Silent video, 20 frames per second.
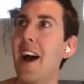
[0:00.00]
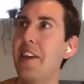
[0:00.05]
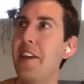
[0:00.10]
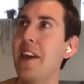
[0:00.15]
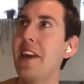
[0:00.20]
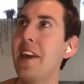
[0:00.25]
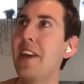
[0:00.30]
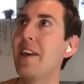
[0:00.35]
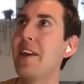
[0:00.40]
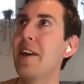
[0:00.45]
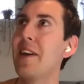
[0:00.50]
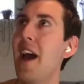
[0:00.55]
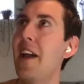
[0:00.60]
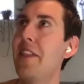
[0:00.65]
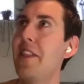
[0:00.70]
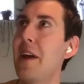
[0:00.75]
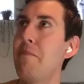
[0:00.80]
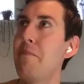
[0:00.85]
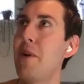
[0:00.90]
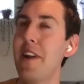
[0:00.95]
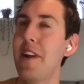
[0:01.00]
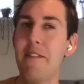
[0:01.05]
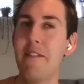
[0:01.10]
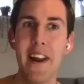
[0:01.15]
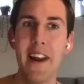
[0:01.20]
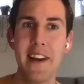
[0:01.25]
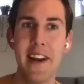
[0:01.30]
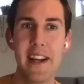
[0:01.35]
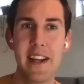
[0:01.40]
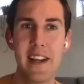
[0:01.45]
I think at that point I
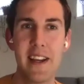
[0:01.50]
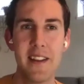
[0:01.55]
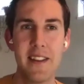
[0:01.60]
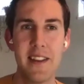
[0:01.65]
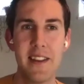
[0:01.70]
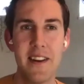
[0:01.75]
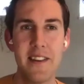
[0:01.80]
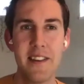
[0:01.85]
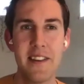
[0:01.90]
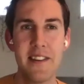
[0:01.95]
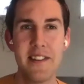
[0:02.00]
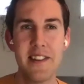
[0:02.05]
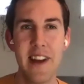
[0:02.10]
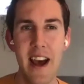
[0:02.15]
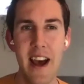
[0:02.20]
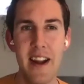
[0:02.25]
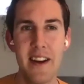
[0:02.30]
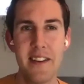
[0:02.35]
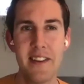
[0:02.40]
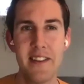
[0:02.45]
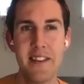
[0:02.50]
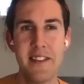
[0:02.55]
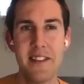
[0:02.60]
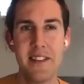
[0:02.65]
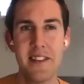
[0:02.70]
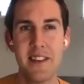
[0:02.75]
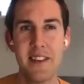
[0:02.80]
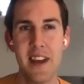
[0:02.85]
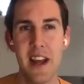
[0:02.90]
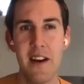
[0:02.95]
felt like there is a
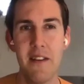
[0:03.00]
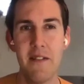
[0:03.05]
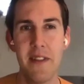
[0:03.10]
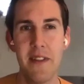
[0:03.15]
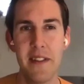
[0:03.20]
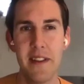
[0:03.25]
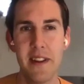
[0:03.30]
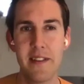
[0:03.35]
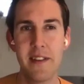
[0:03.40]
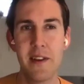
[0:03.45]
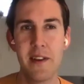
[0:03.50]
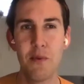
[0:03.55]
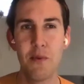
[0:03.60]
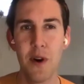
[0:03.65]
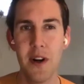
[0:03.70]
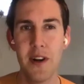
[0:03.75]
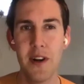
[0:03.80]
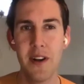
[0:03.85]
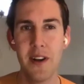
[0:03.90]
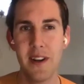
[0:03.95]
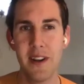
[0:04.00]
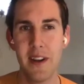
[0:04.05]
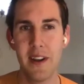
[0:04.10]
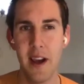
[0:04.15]
chance kind of that this could work.